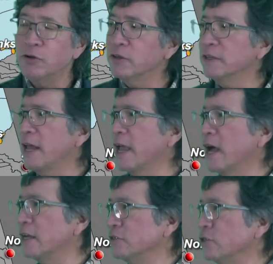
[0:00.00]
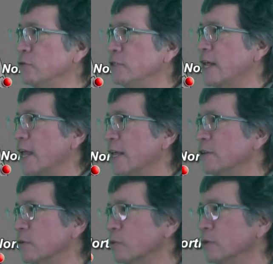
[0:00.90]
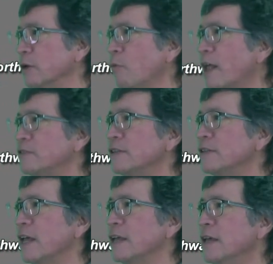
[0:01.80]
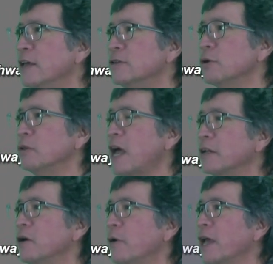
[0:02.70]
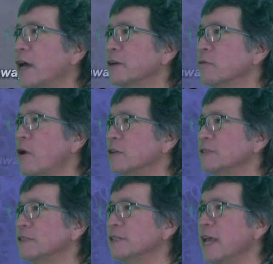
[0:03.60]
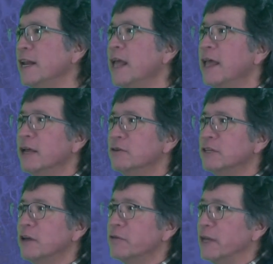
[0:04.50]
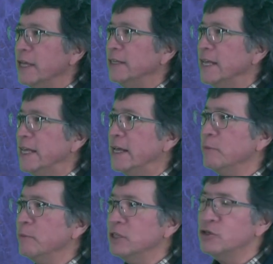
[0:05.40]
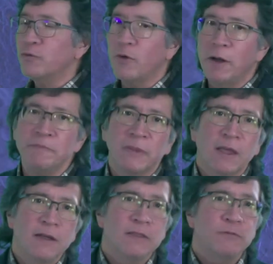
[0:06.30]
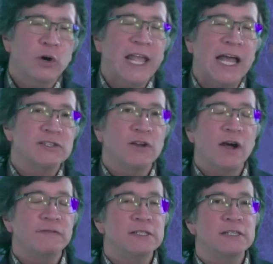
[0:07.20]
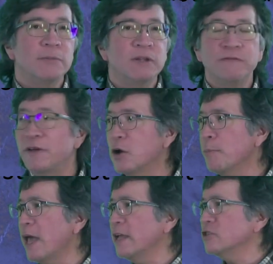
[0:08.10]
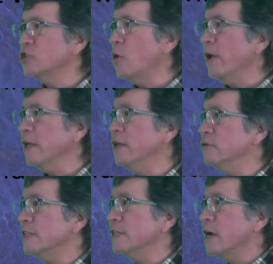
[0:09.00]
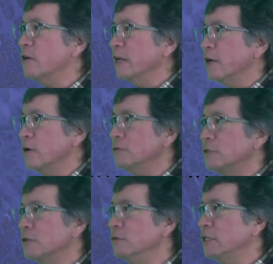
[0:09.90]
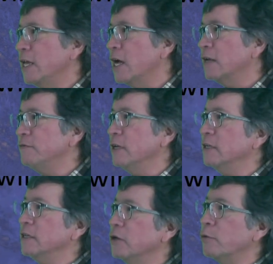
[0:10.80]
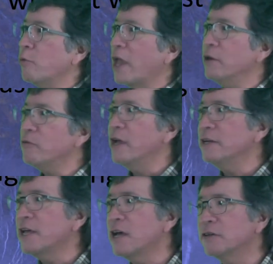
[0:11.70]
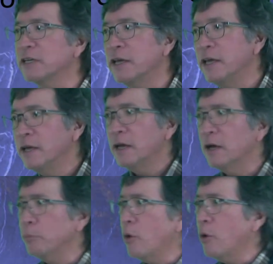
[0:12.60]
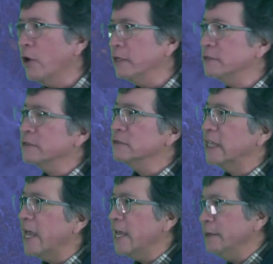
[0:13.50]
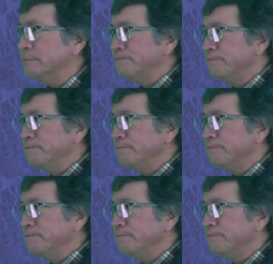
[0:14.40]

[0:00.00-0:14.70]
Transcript: during the day on Tuesday into early Wednesday. So a lot going on across the state. Here's another neat image from forecast office up in Fairbanks showing here's the Arctic coast, Utqiagvik, going Wainwright down to uh, Point Lay.